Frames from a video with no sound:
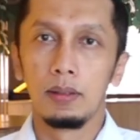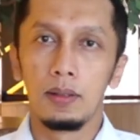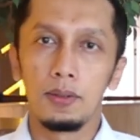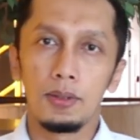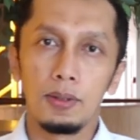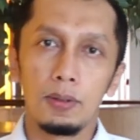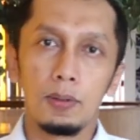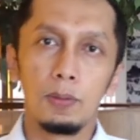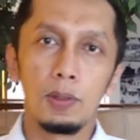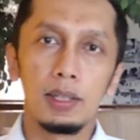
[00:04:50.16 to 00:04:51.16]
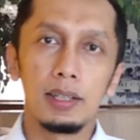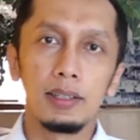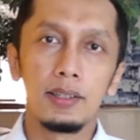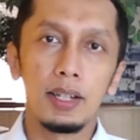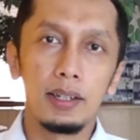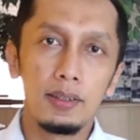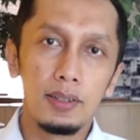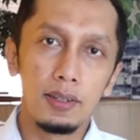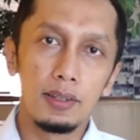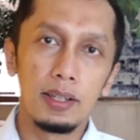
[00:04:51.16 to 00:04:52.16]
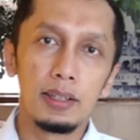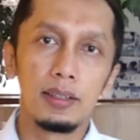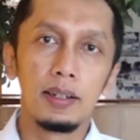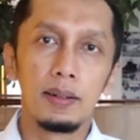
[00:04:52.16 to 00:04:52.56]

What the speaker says: So, what are the challenges in